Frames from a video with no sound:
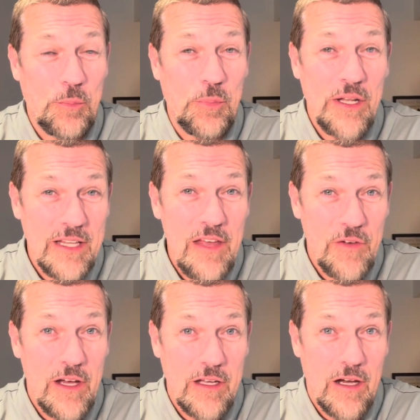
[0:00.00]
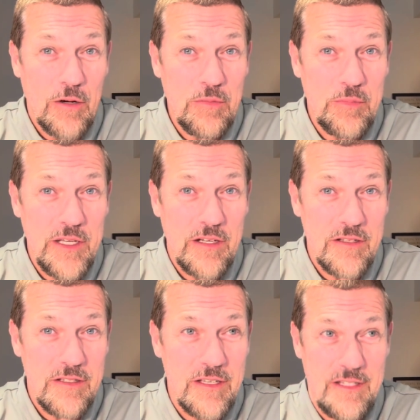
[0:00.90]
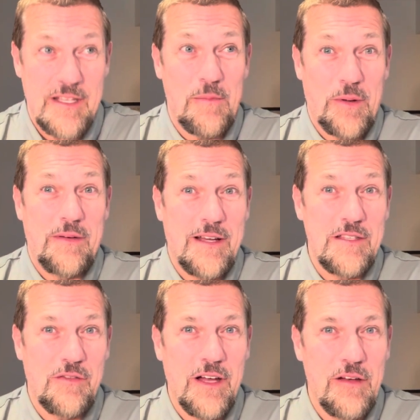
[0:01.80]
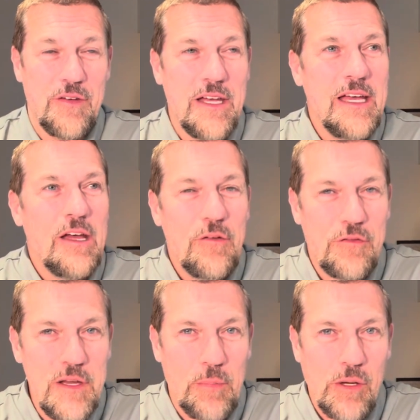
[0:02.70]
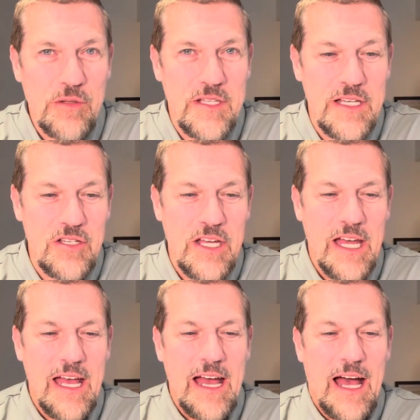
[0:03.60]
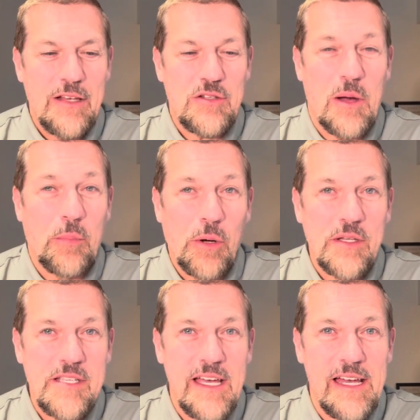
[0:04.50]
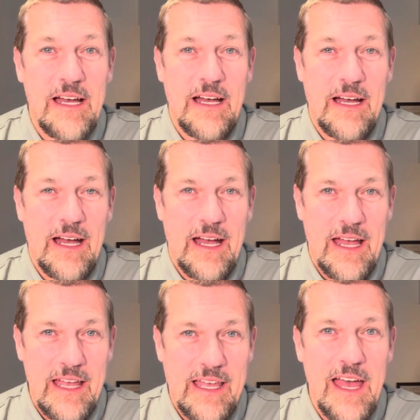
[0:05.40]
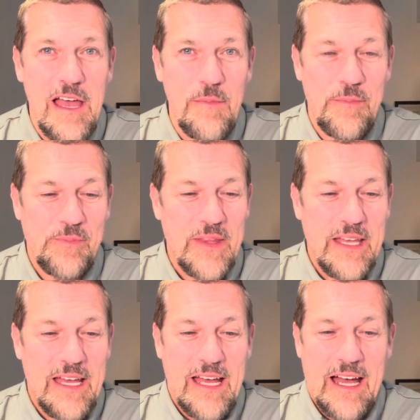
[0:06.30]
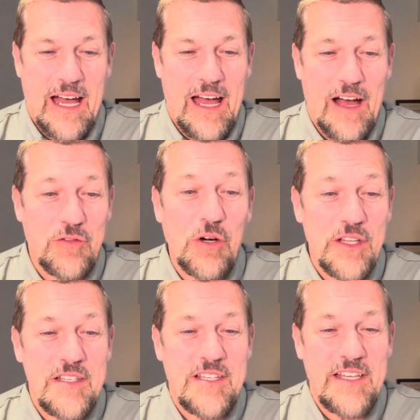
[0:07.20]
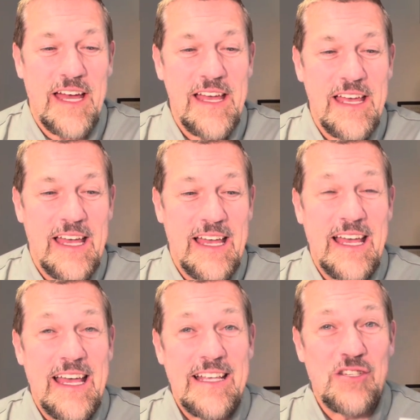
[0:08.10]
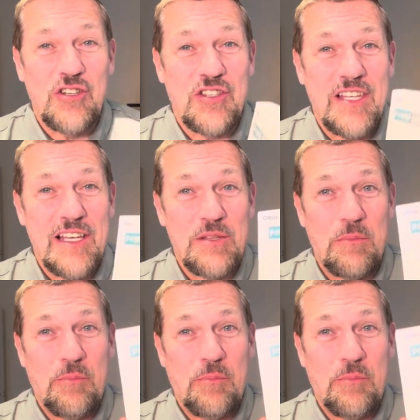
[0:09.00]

but I'll give it a go because it's £10.95. Free postage, so I bought it, it came. I've got it today. It just says